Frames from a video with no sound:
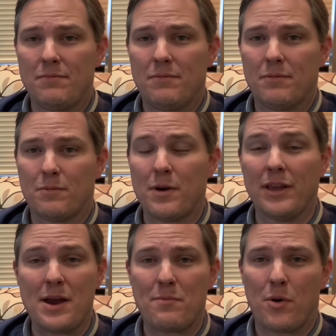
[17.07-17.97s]

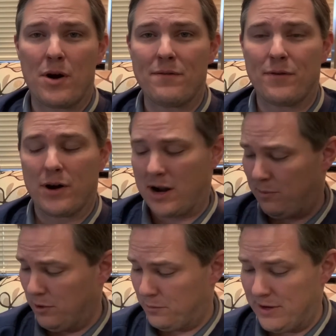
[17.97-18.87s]
really important for a
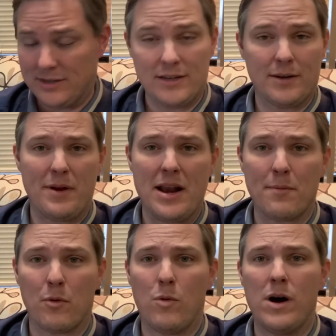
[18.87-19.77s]
couple of reasons. I mean,
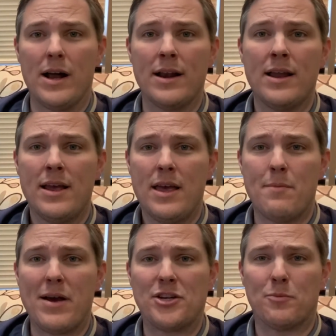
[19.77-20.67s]
number one, it
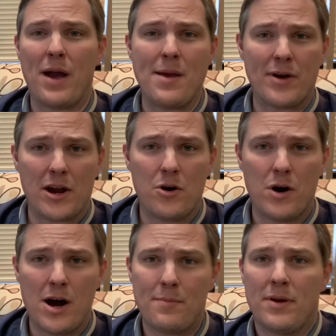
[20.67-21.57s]
makes your payment go
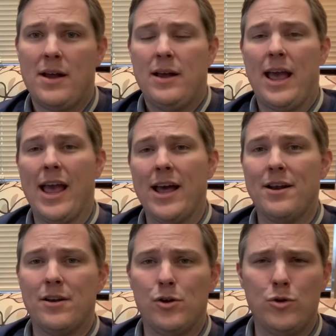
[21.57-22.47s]
up,
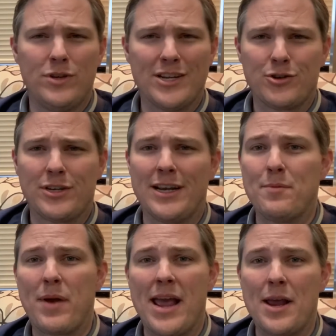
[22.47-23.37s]
and who's interested
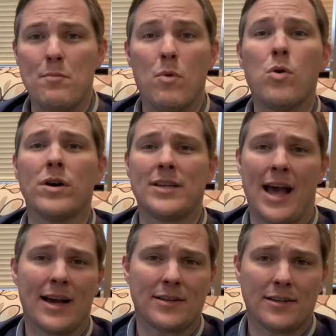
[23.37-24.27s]
in paying more
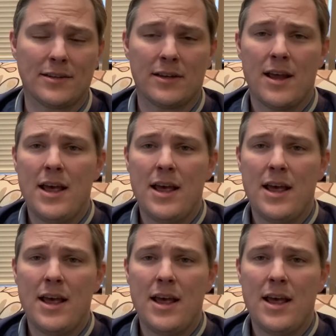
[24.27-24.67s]
taxes?